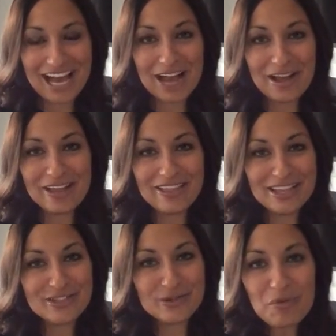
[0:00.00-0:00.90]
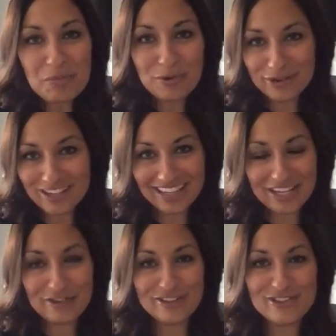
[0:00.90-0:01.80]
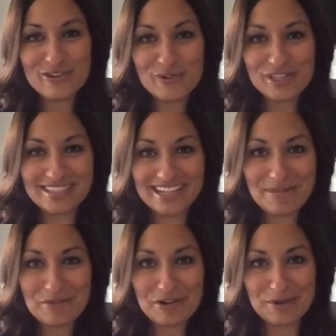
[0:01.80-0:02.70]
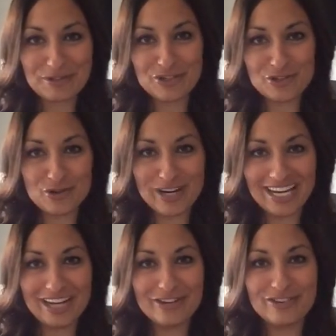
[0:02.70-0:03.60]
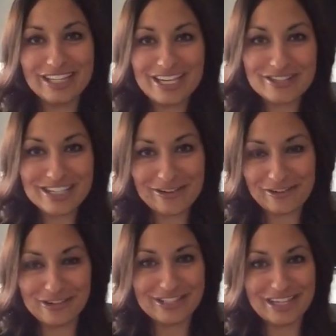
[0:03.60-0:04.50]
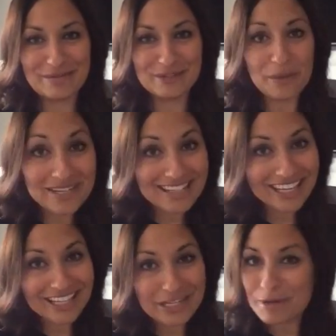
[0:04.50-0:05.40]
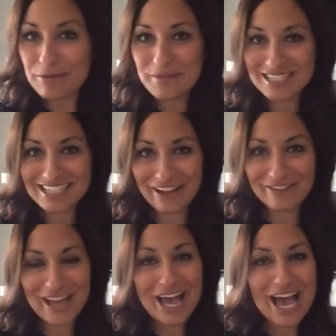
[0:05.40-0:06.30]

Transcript: I think it's so important that you get to know the team you're about to join and your leaders that are on your team. So I'm going to tell you a little bit about myself.